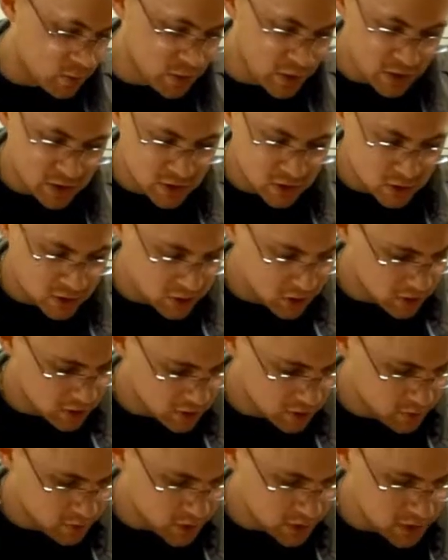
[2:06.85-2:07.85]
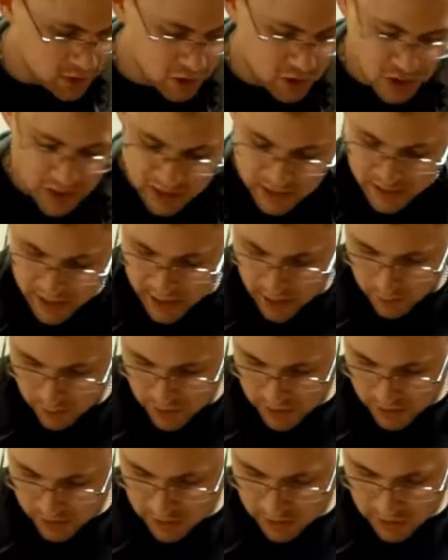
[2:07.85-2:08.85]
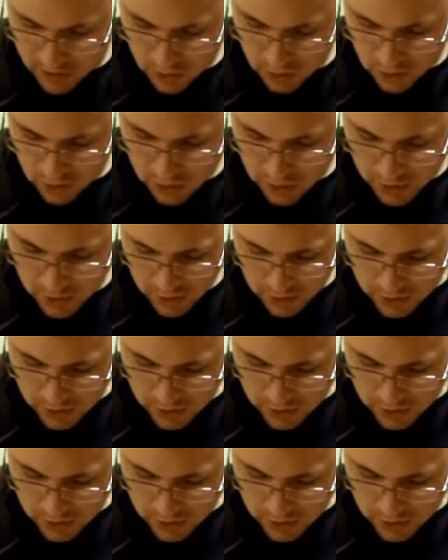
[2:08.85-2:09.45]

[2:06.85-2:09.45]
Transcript: plunger end cap back here.